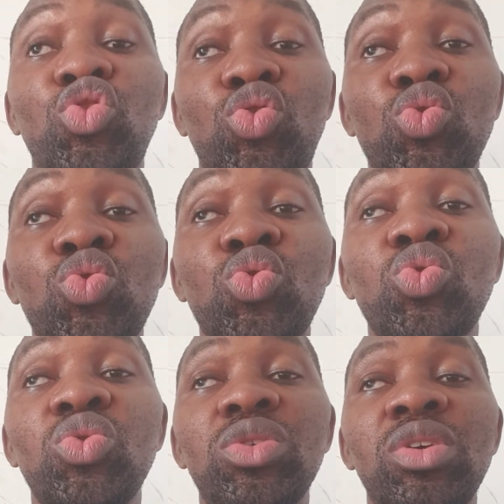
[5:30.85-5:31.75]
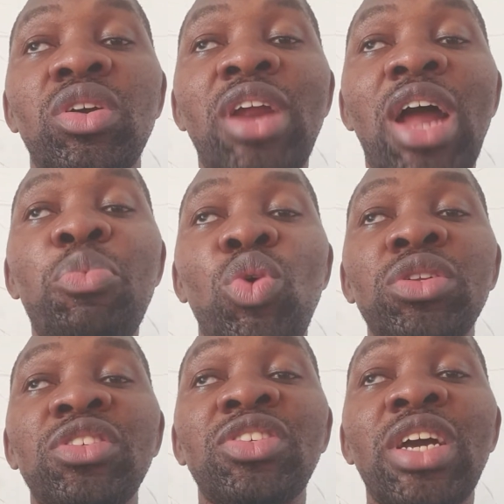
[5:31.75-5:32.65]
to grab what
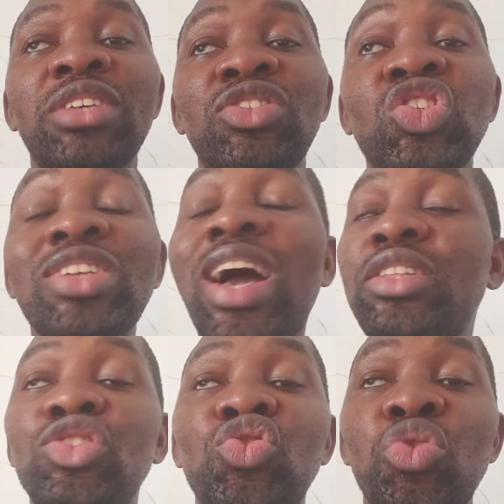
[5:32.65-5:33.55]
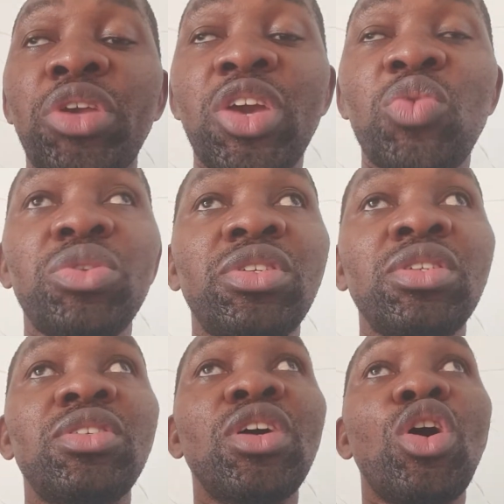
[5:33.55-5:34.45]
the teacher is teaching and is okay with
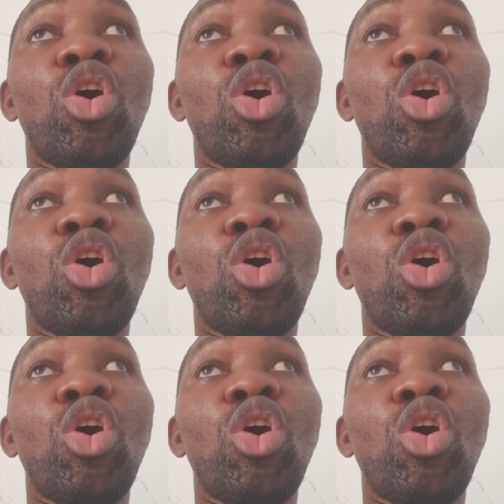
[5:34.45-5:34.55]
it,